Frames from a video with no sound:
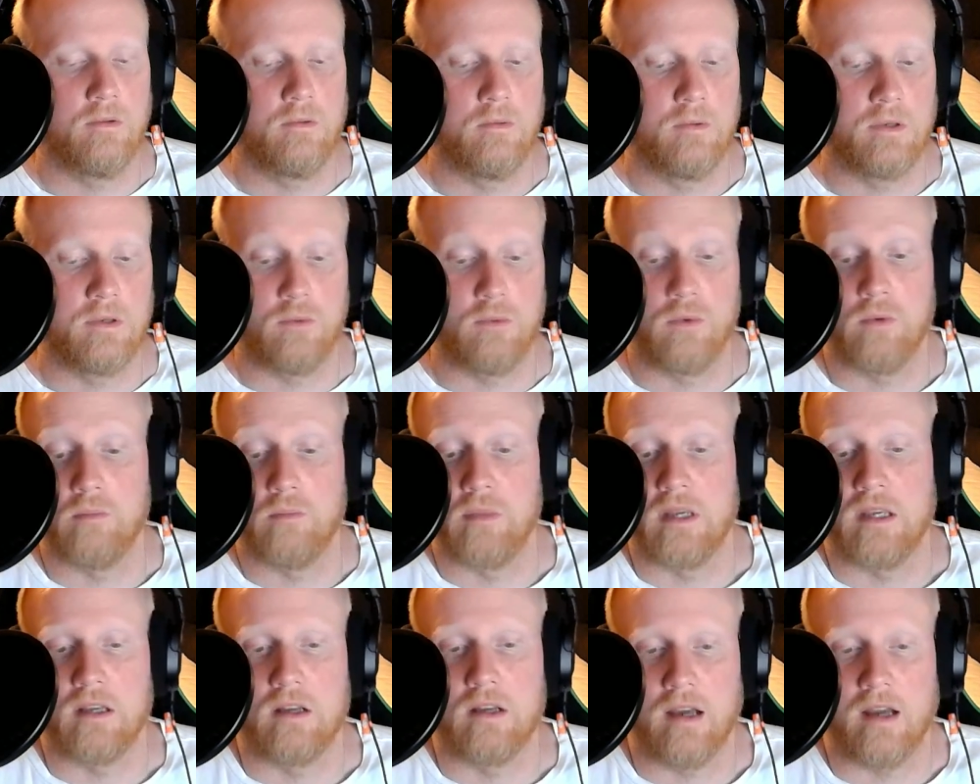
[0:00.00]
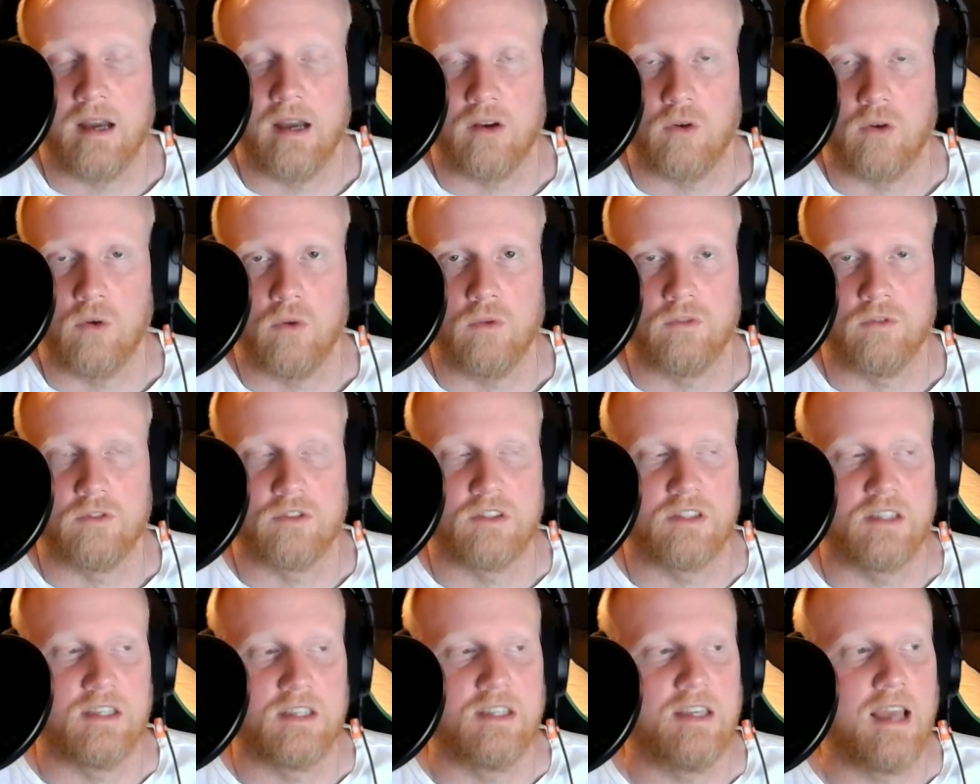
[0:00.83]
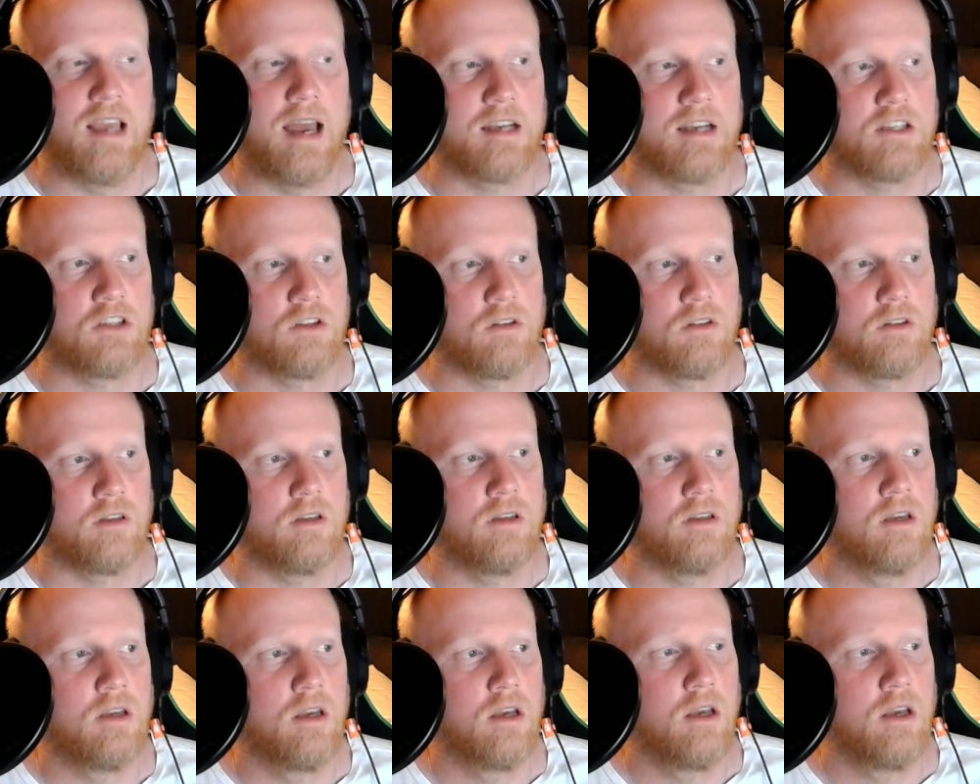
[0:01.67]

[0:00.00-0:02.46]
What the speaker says: which would be kind of cool to see actually.